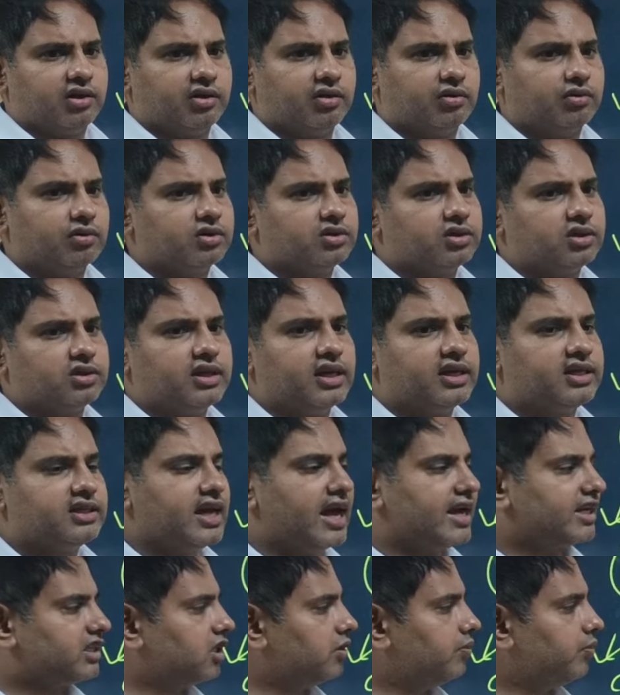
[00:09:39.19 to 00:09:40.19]
There
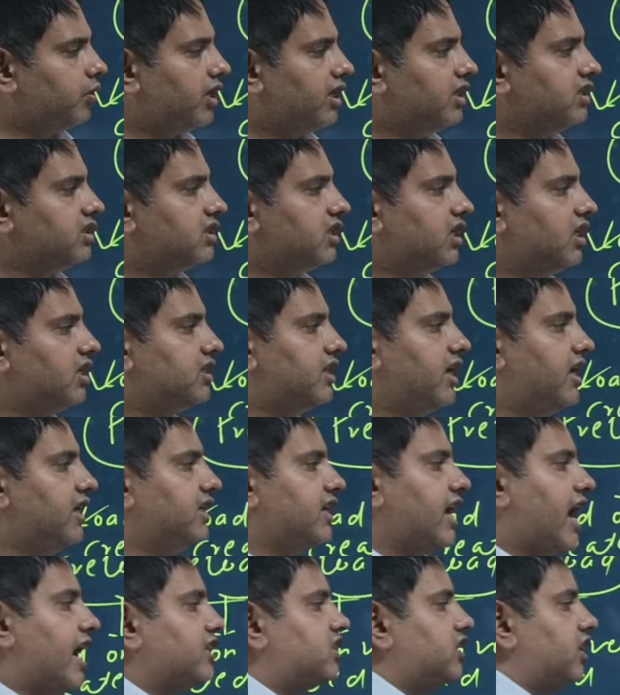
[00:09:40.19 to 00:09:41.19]
is action potential, there
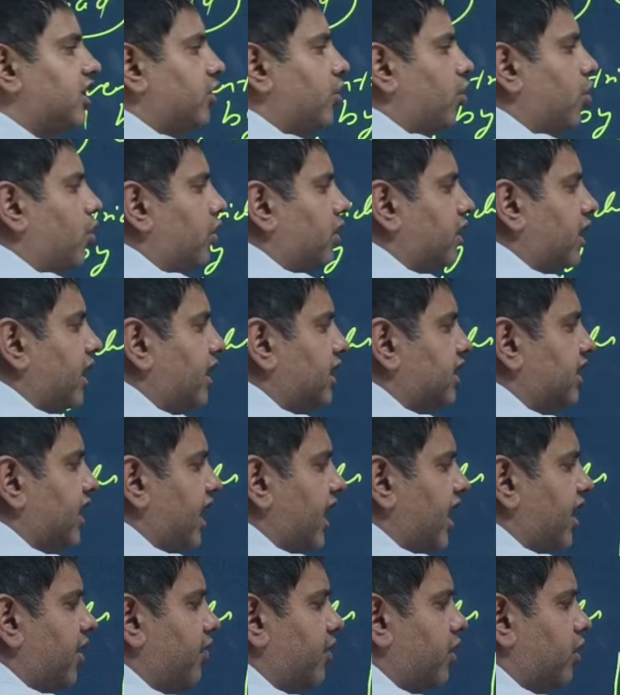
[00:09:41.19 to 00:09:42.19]
is SA node, there is
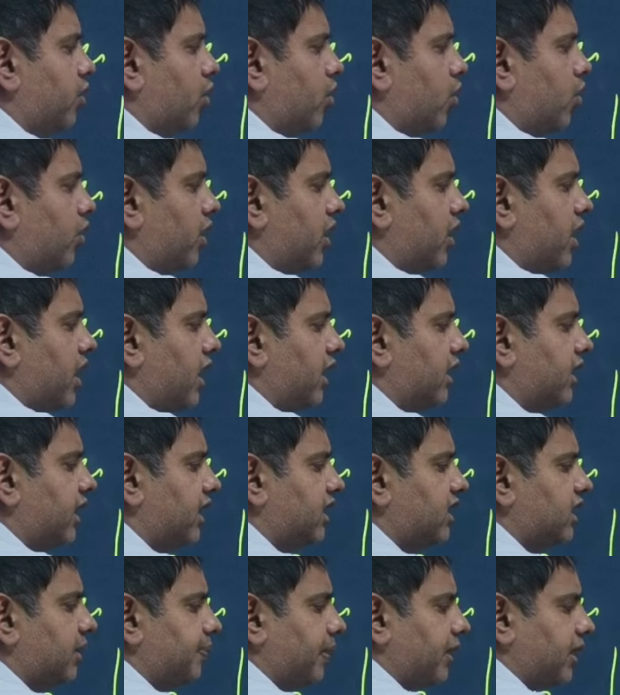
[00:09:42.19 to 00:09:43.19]
a AV node,
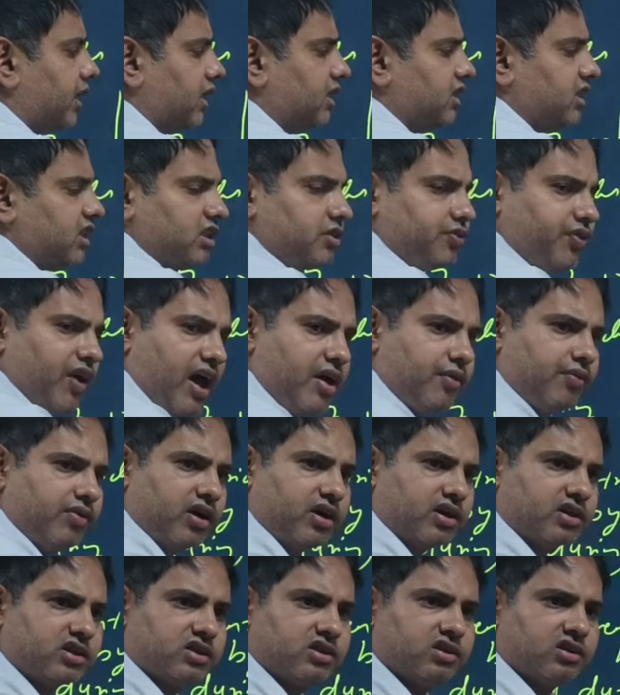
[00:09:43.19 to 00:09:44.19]
there is a Purkinje's
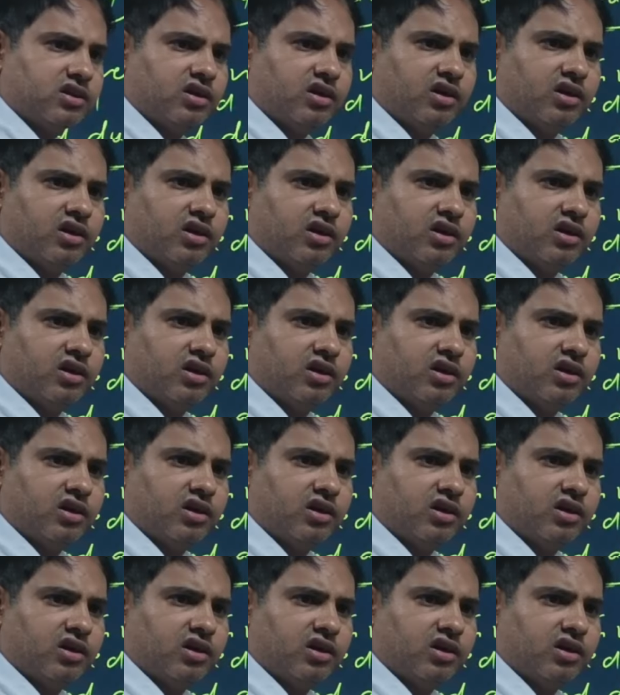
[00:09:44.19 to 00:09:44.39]
fibers,